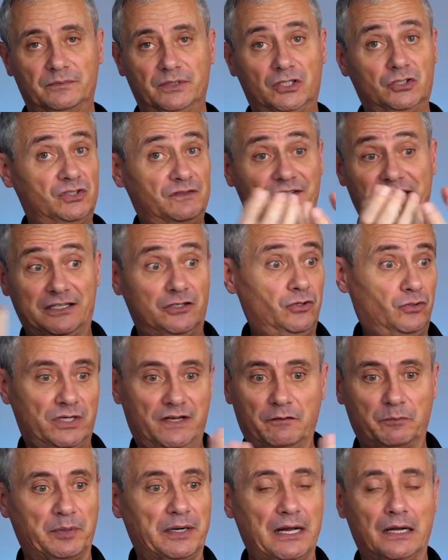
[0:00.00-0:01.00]
Because if they don't
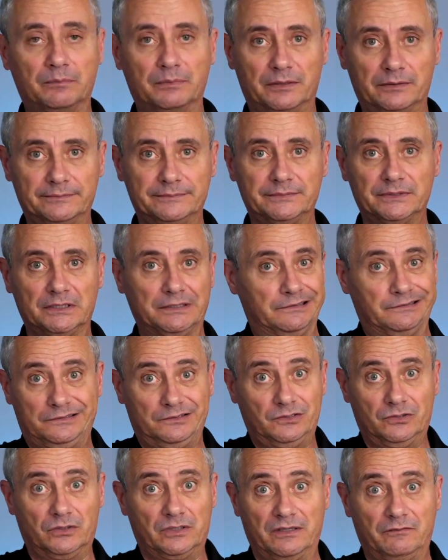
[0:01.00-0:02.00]
have a problem,
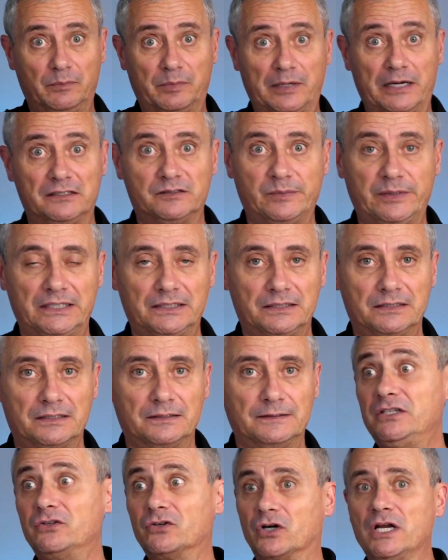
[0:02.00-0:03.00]
you don't have a prospect.
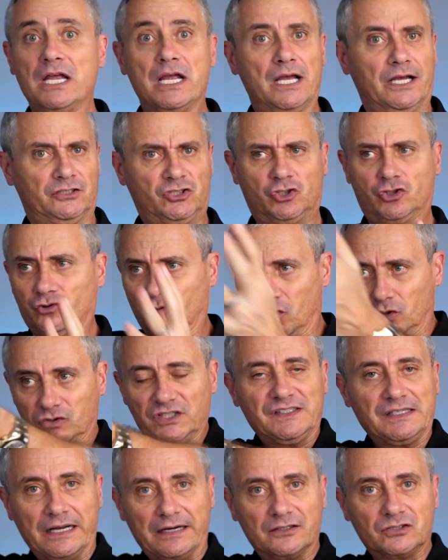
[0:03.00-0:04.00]
Either a
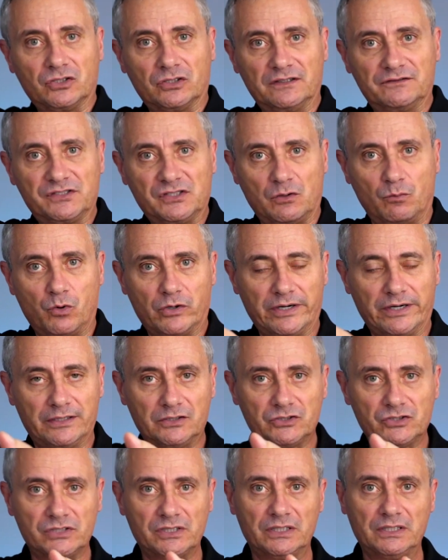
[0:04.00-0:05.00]
strong desire to live somewhere
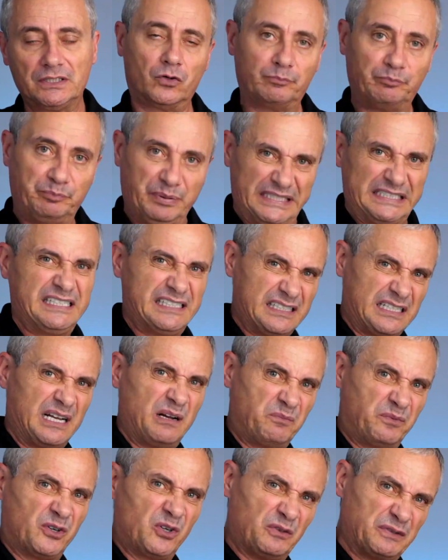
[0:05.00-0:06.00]
else or big
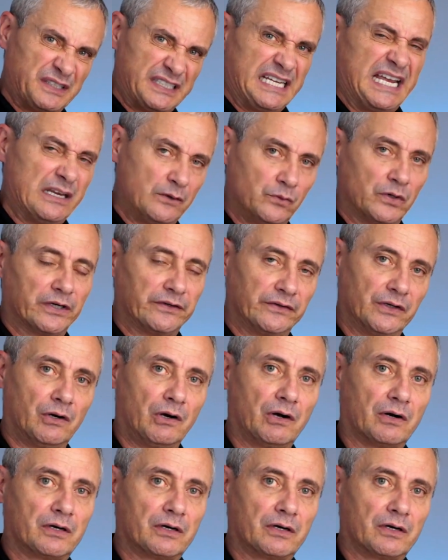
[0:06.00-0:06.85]
discomfort of staying where they